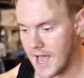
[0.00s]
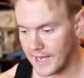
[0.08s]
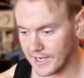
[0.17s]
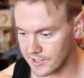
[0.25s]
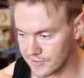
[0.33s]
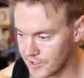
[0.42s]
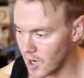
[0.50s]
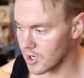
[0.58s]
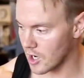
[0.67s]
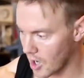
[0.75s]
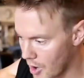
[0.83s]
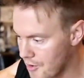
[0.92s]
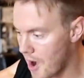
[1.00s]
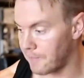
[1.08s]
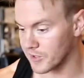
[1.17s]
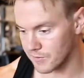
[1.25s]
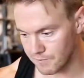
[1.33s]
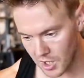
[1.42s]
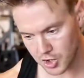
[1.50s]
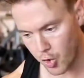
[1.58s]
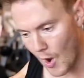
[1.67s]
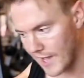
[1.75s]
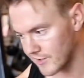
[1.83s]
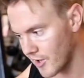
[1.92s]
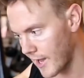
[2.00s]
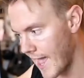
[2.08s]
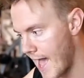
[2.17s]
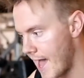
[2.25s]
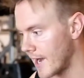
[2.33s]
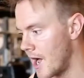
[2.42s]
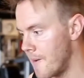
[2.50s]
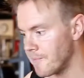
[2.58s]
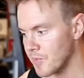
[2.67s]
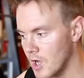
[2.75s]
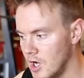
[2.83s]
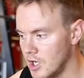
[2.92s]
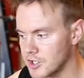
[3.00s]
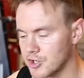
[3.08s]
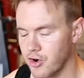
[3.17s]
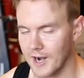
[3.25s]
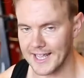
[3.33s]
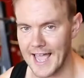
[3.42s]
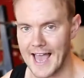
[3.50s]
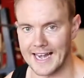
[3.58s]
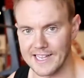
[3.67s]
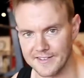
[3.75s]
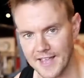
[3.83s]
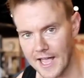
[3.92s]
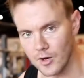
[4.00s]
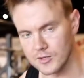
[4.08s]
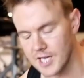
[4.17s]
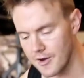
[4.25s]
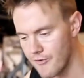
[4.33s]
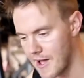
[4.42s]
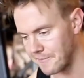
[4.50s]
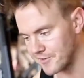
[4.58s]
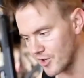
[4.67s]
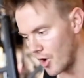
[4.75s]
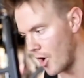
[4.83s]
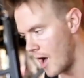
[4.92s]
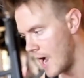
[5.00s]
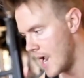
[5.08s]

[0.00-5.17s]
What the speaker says: And you can see I'm gonna load up as much weight as I can, just trying to get at least 8 or 10 reps. So